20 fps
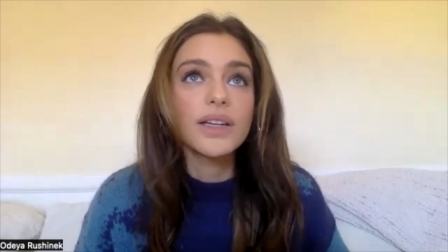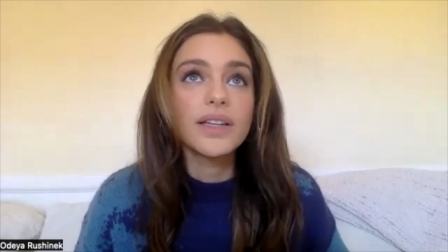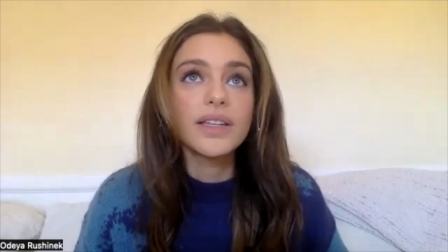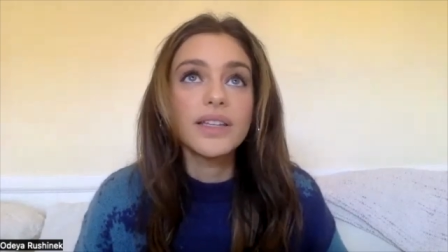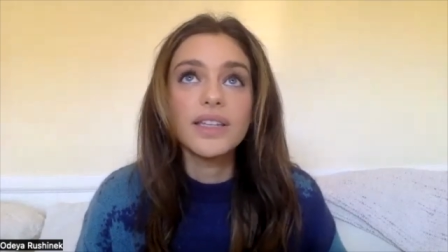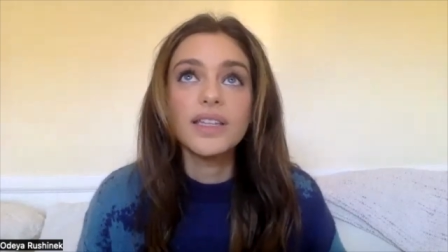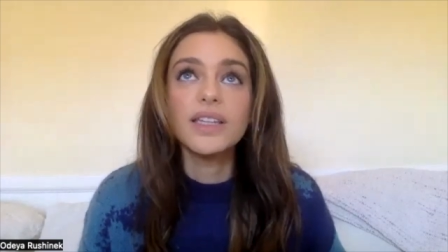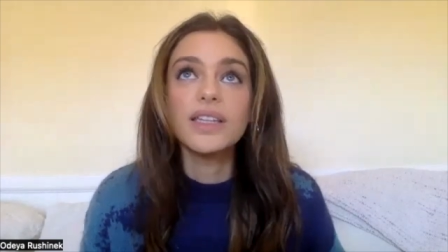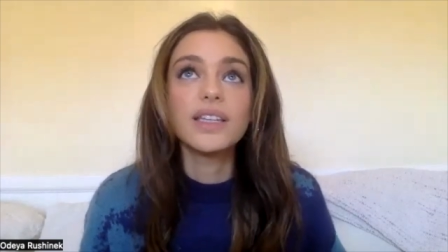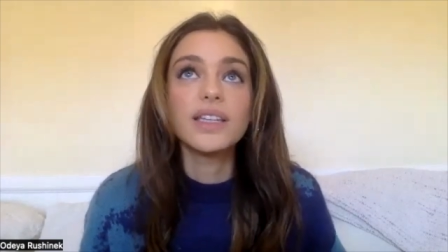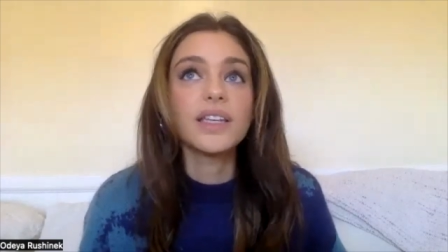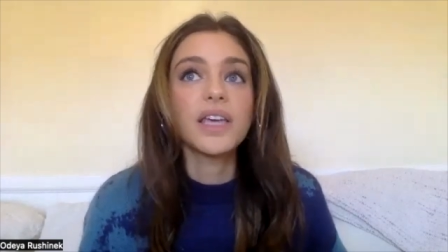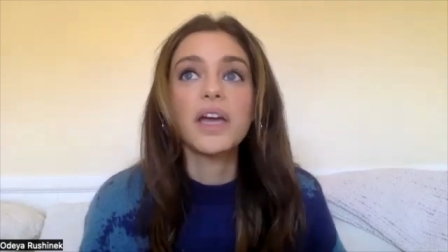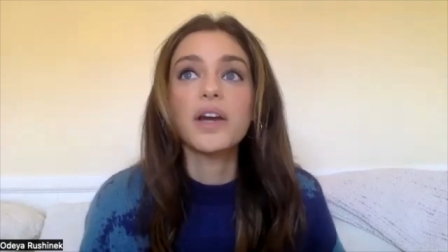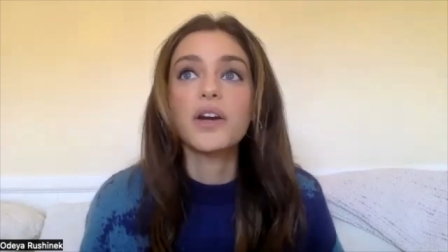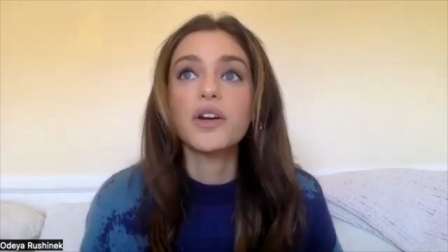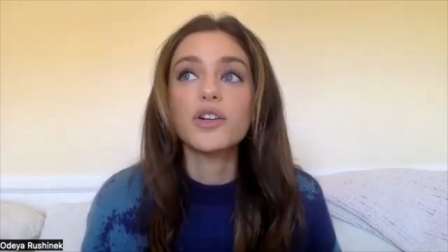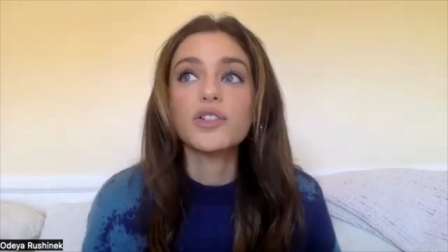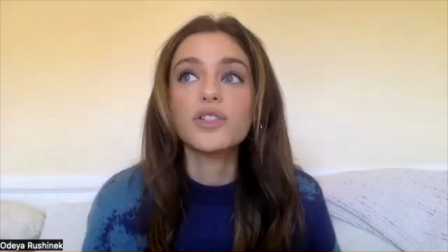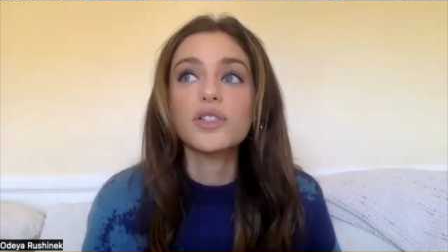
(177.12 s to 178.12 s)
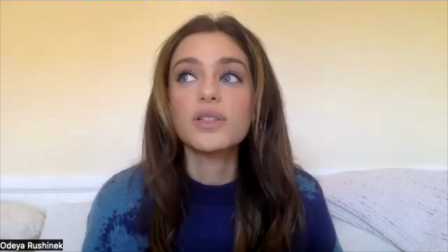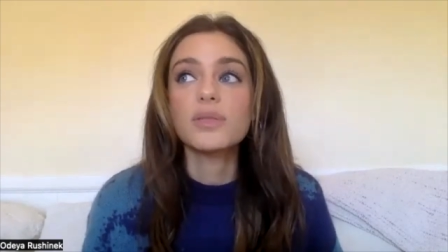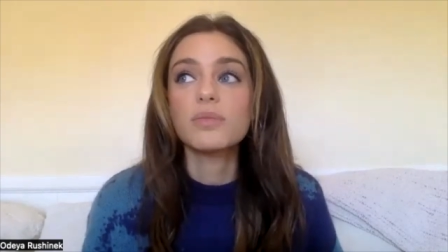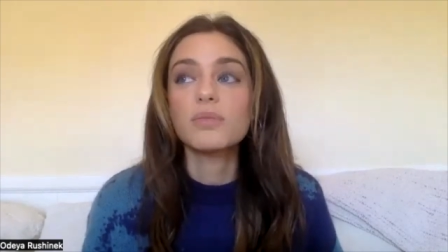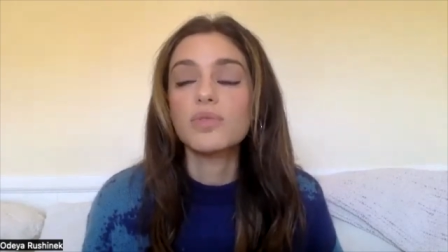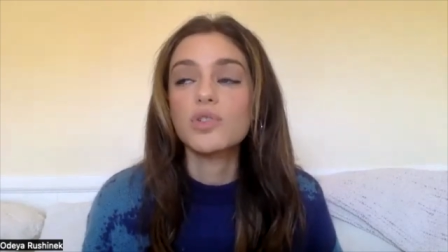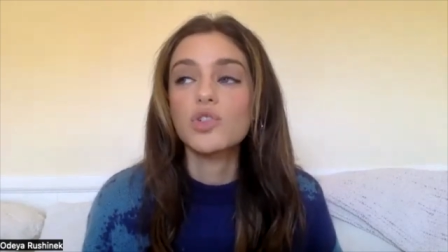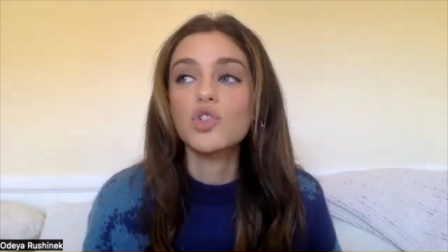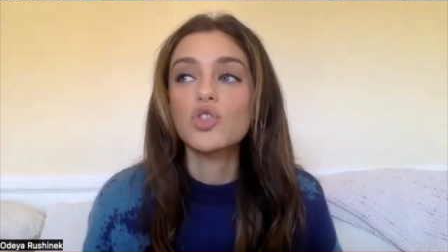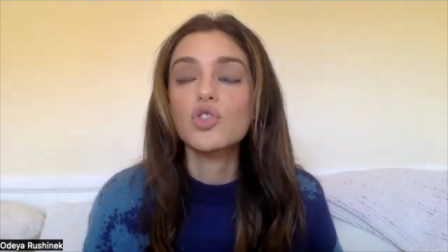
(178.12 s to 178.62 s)
he cares
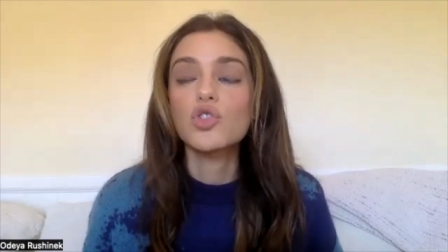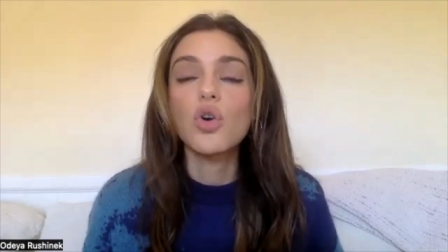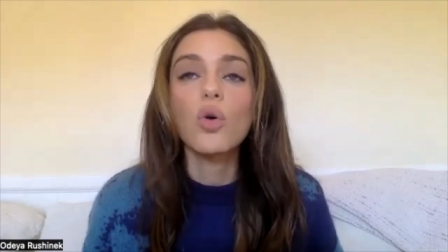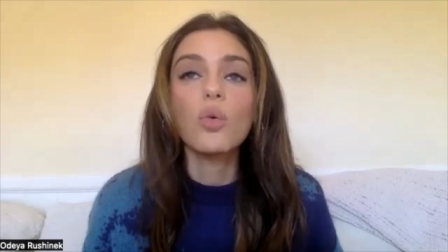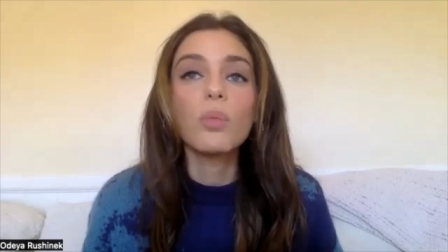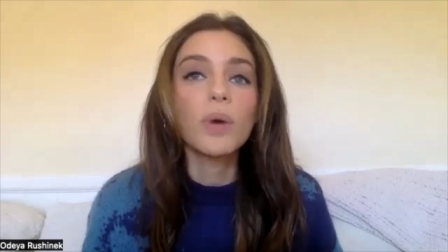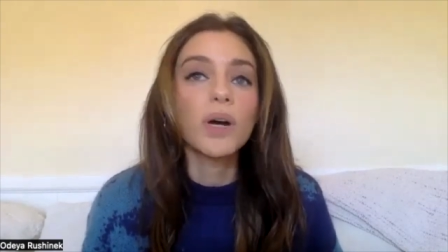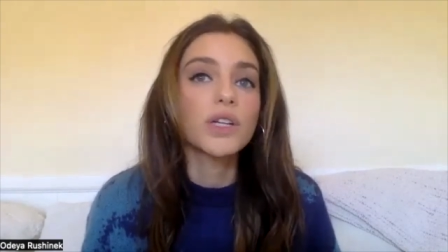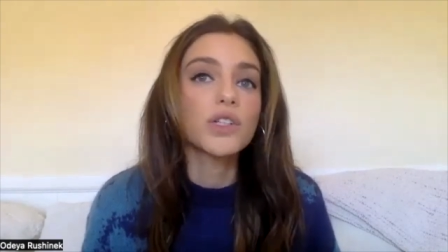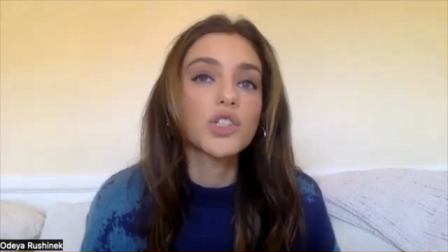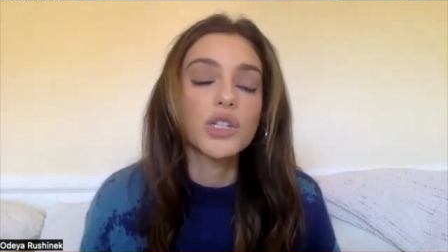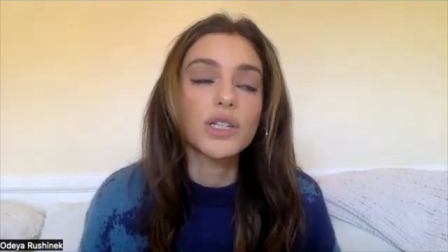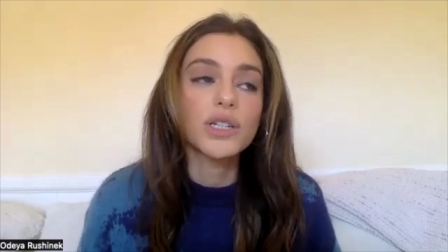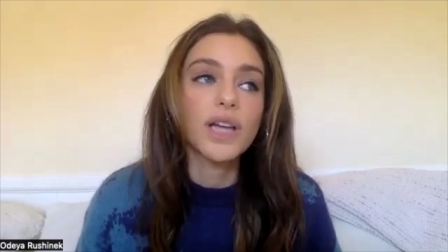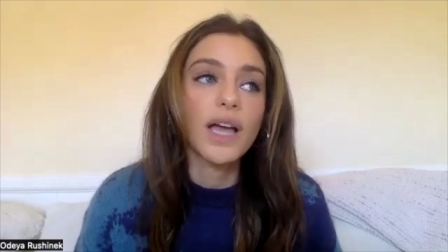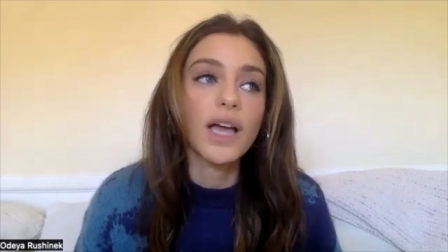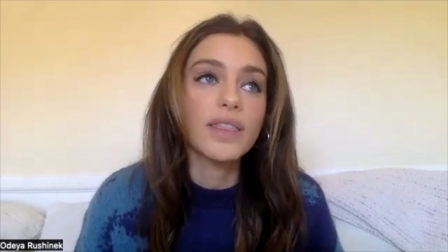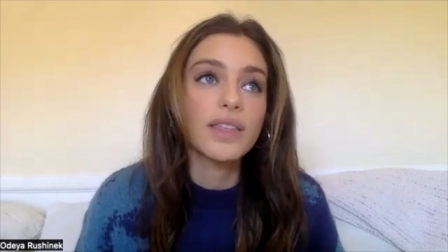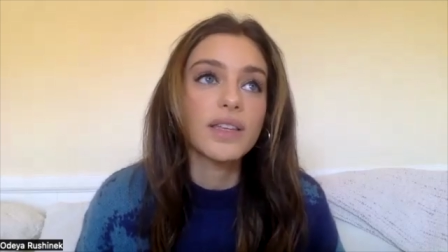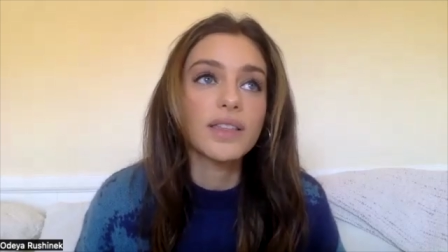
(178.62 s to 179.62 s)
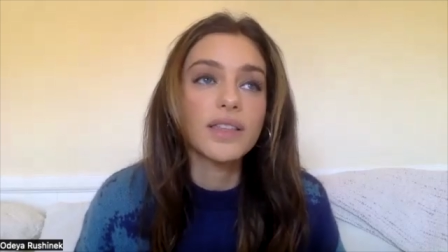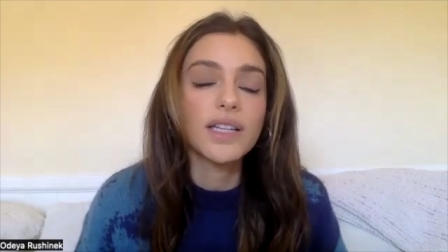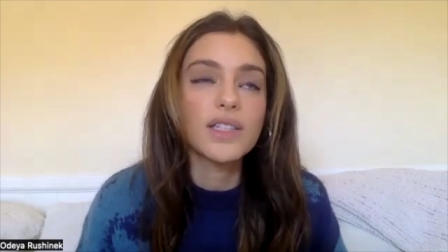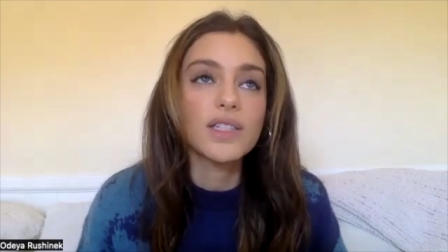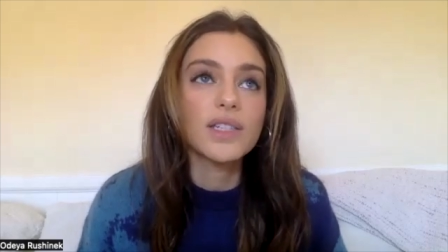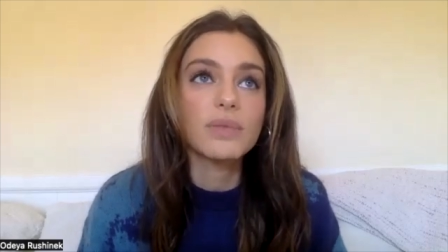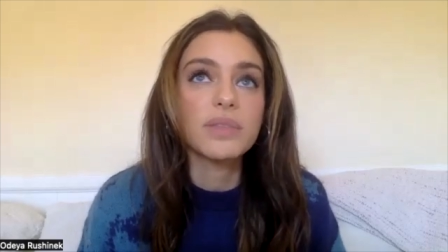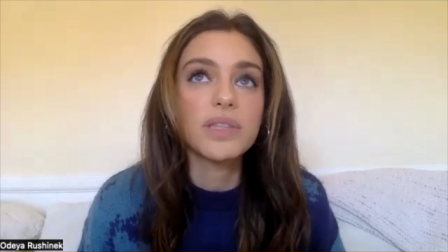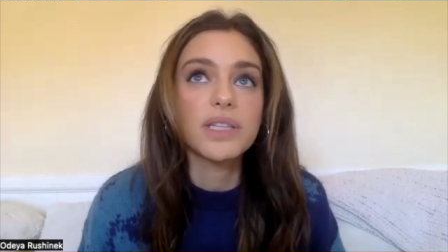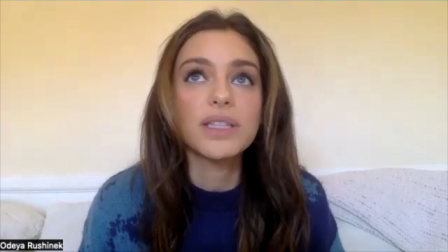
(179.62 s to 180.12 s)
so much and I think that's
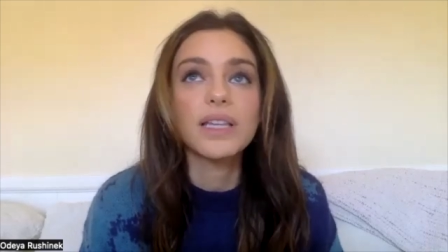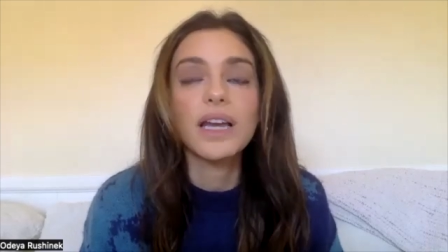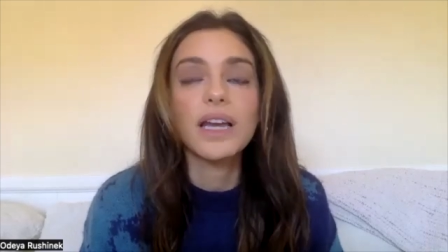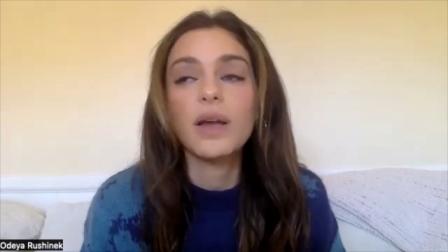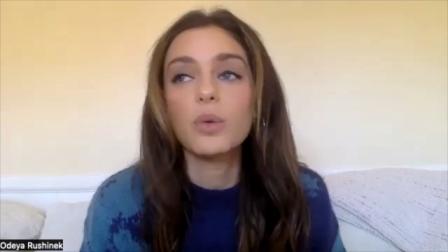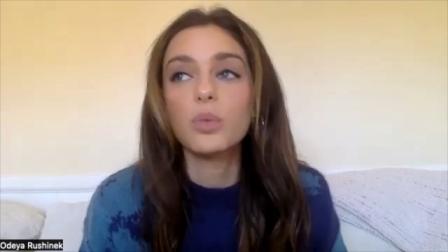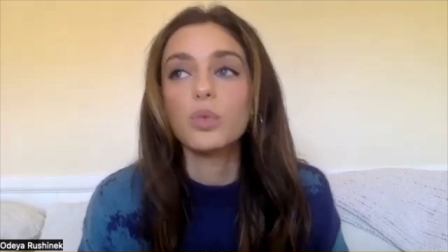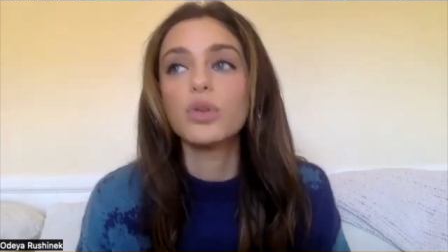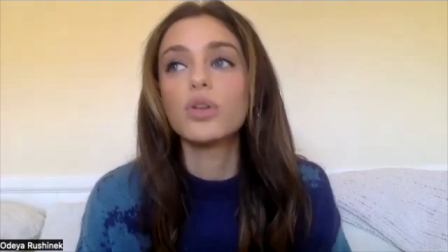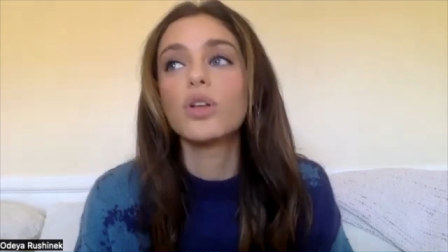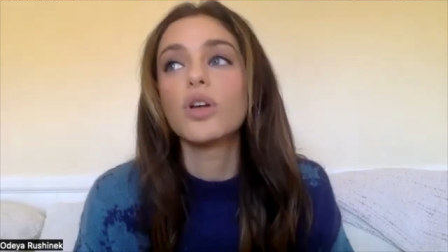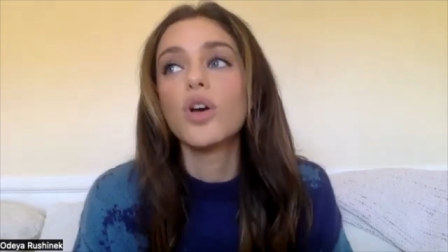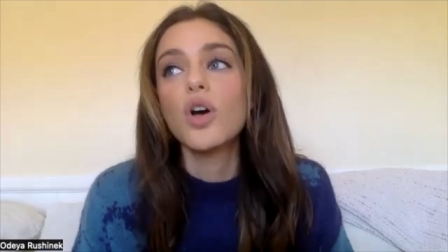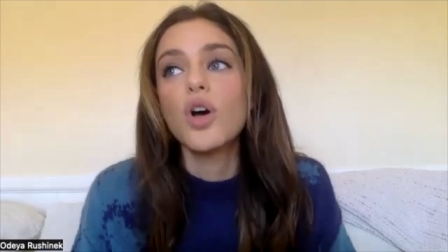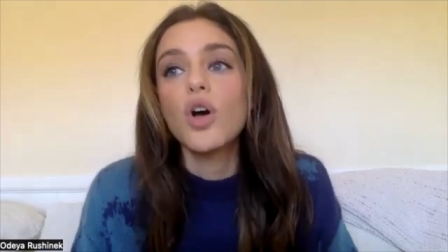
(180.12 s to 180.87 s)
something that I will